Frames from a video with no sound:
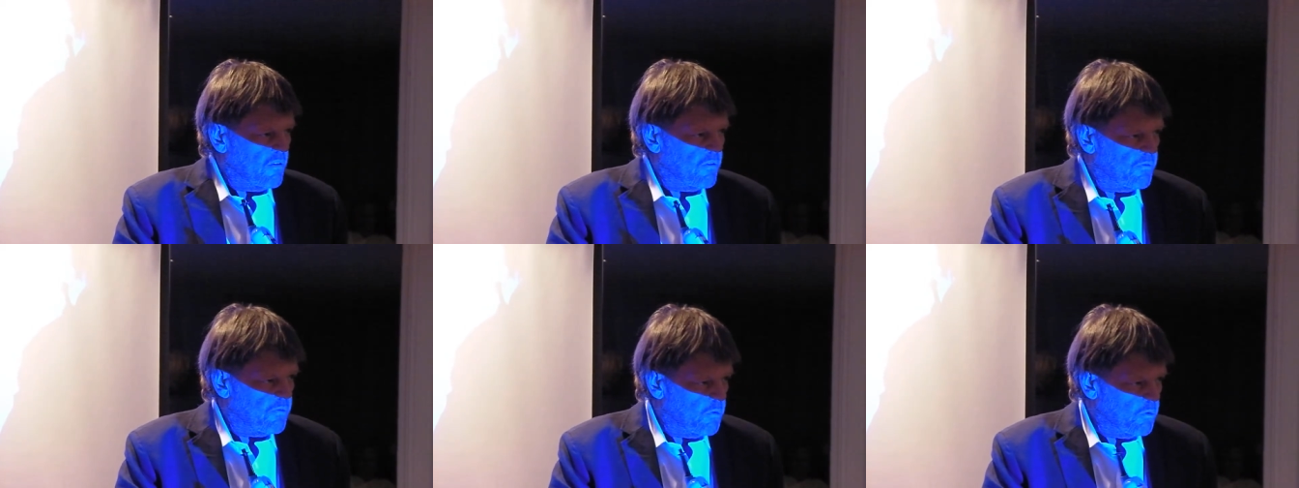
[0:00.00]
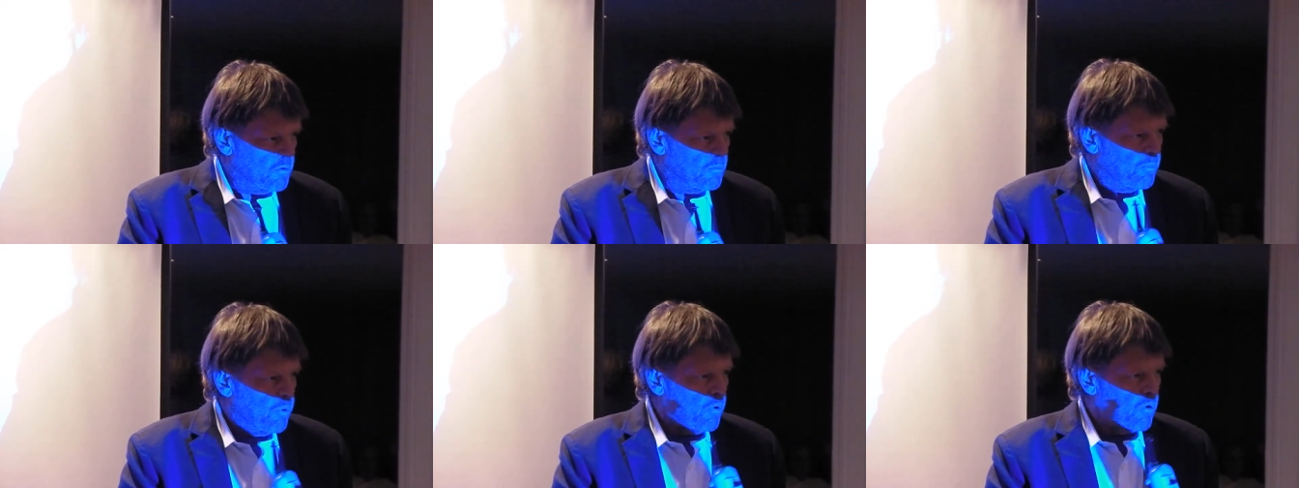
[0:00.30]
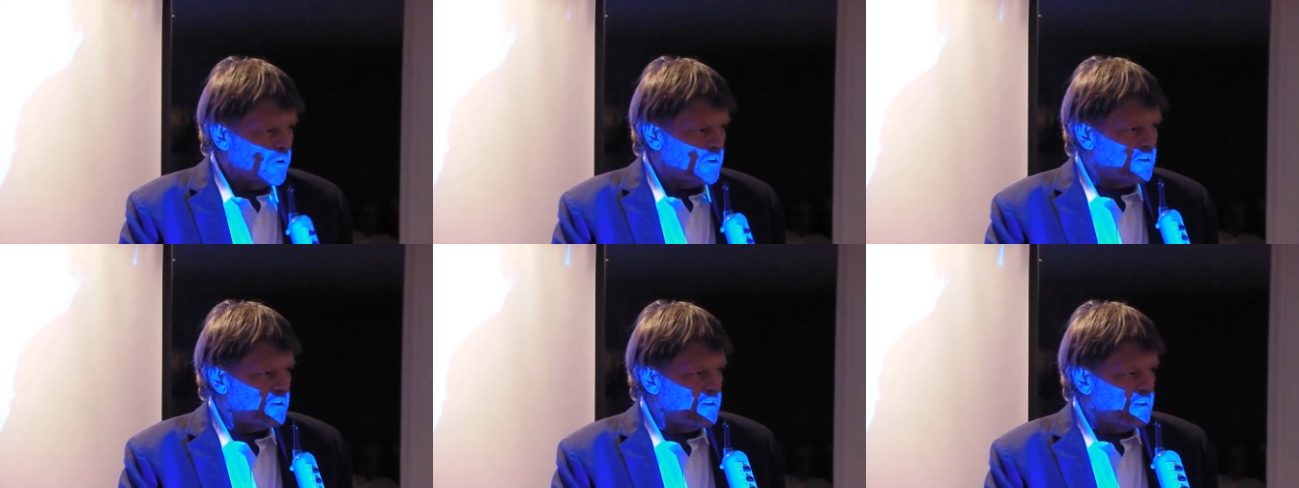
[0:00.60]
food
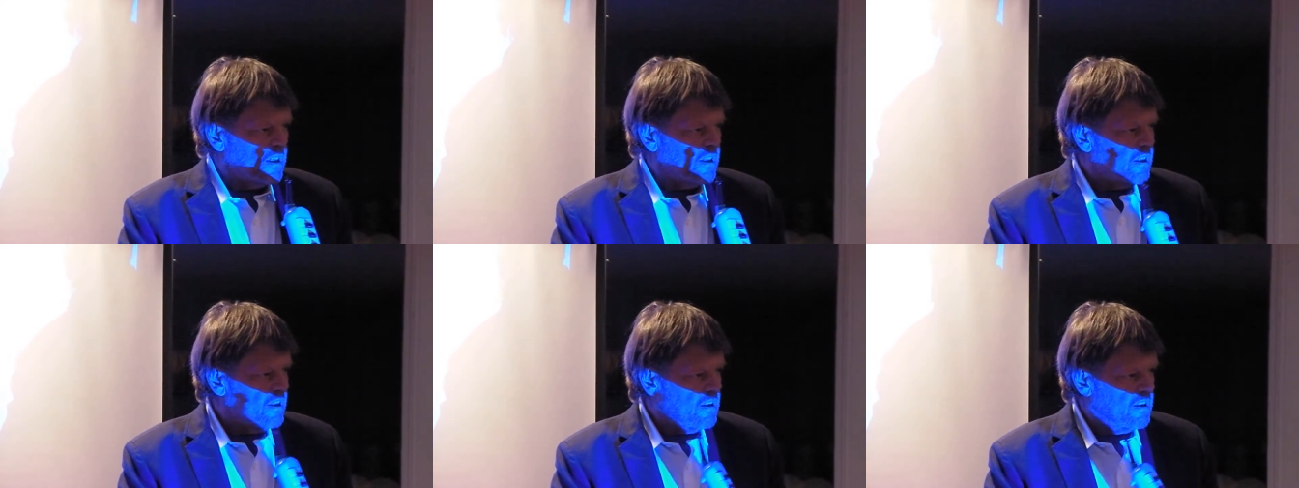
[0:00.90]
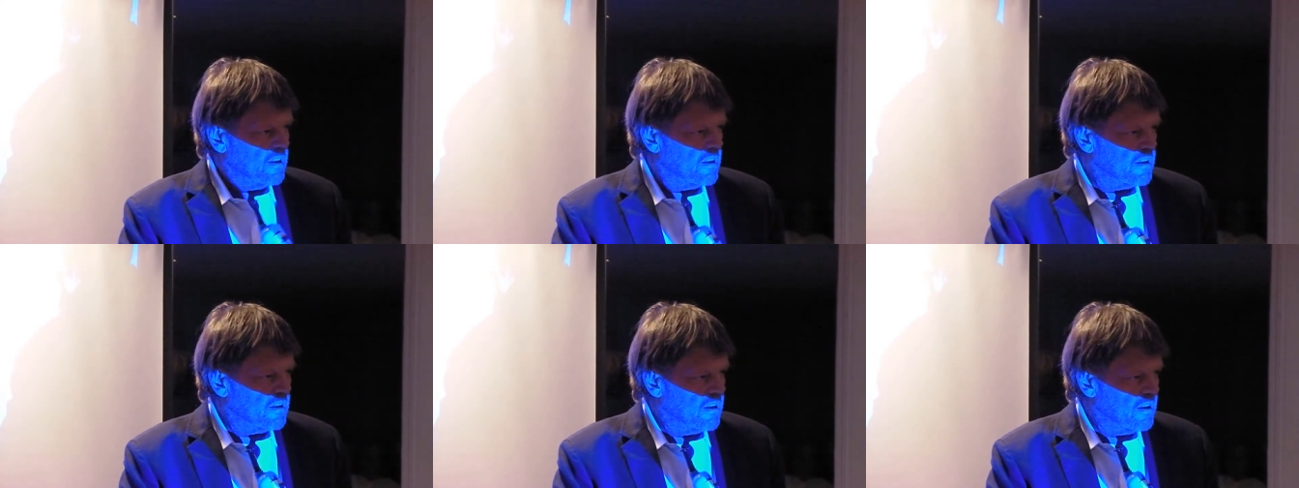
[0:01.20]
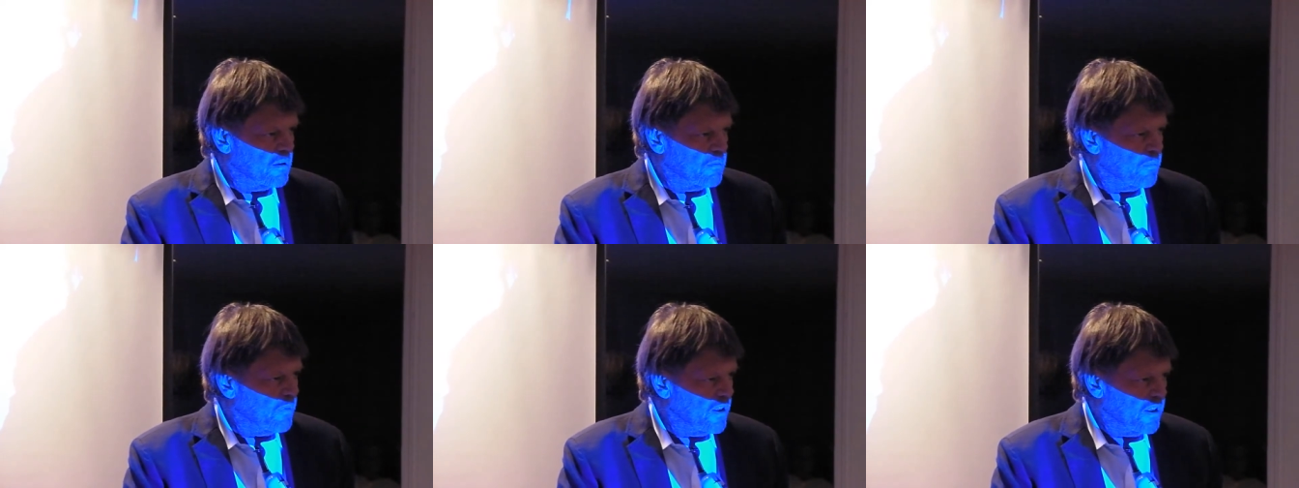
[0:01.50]
poisoning, it
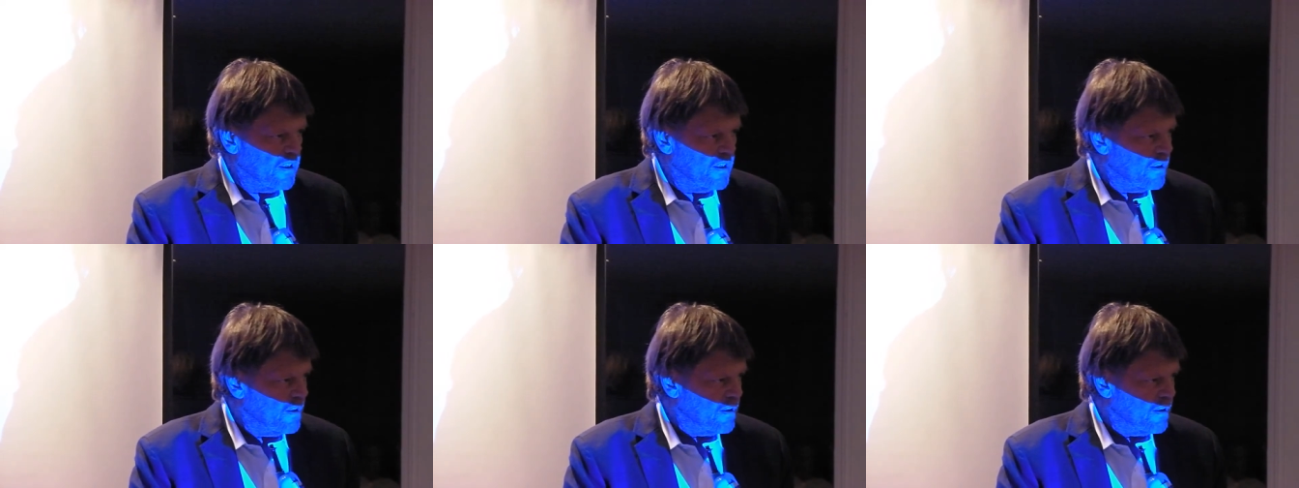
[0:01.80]
can be